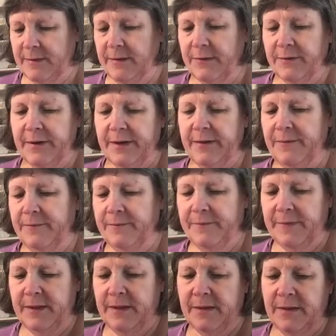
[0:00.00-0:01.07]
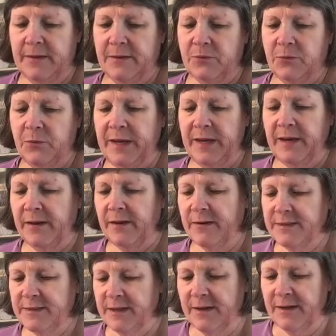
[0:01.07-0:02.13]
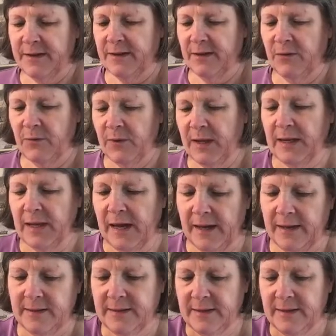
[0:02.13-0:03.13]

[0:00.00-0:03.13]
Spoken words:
Okay, we are done. Voila.